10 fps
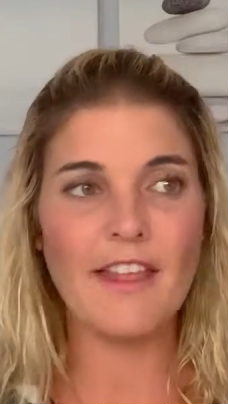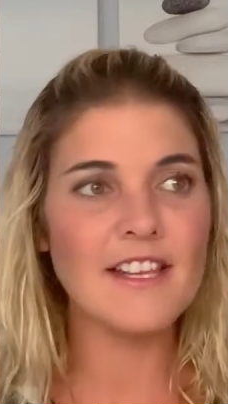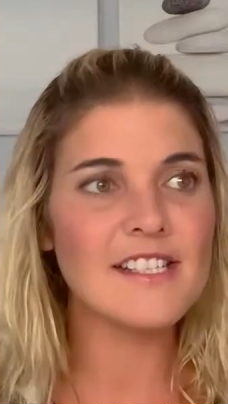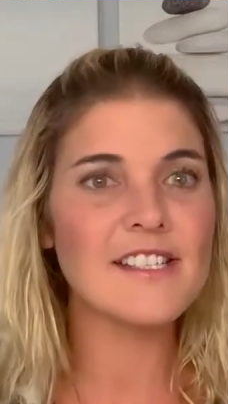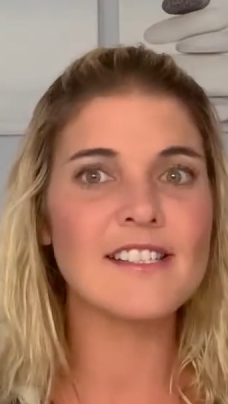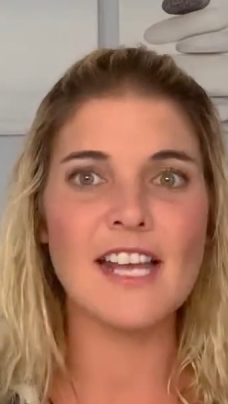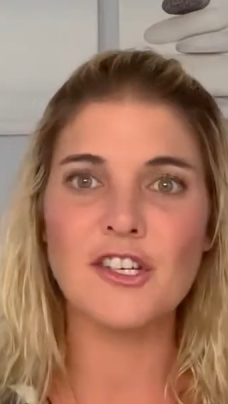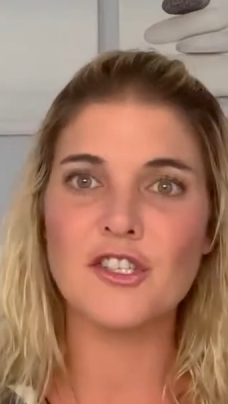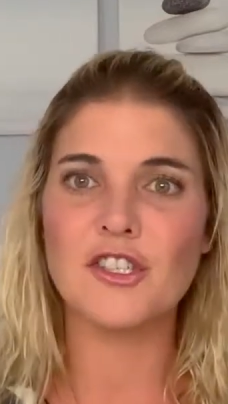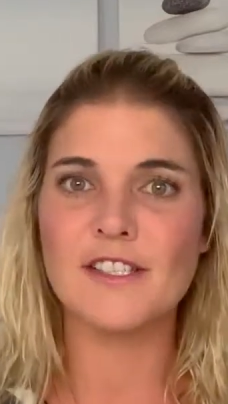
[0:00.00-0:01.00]
Now this is
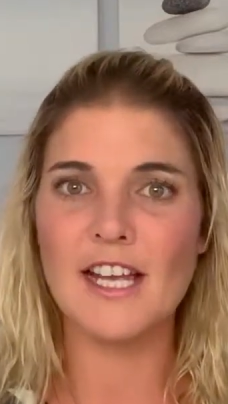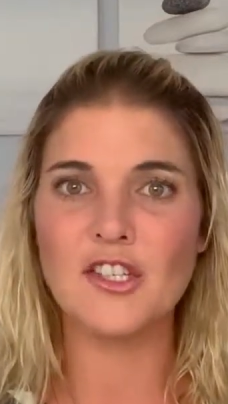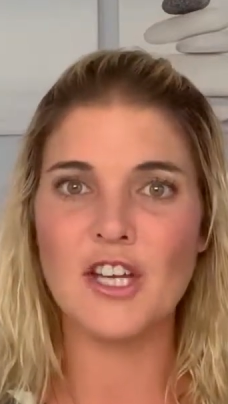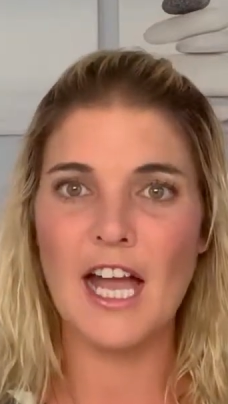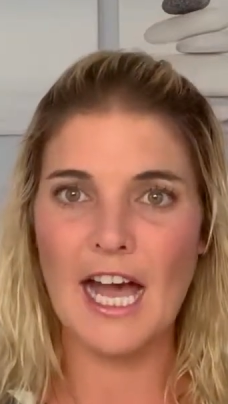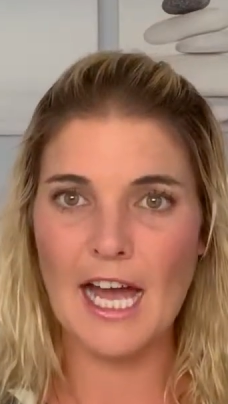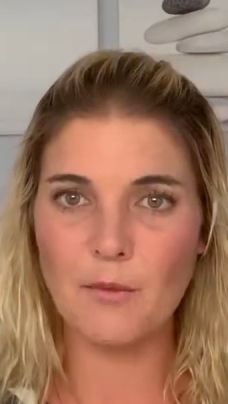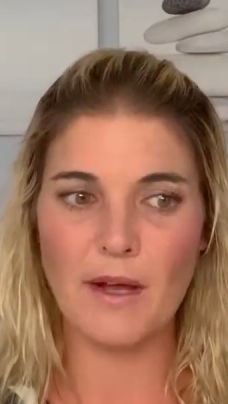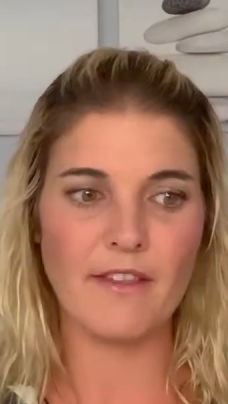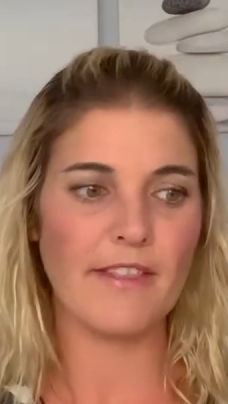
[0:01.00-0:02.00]
such a hard one,